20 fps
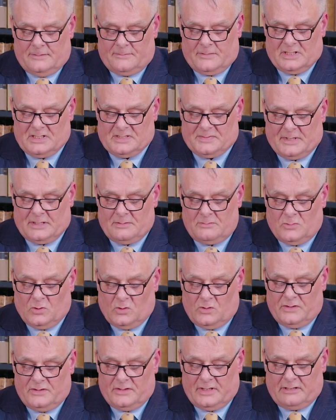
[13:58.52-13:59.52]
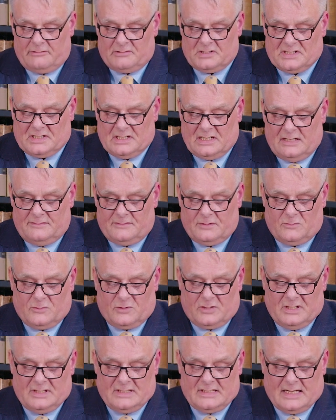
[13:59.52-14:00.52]
They spent more than they received and
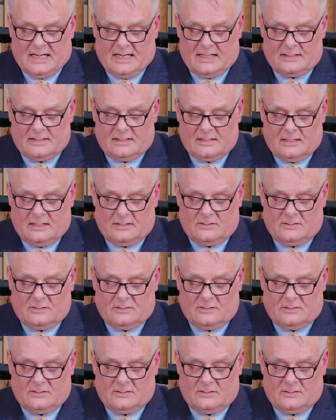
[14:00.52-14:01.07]
were in debt,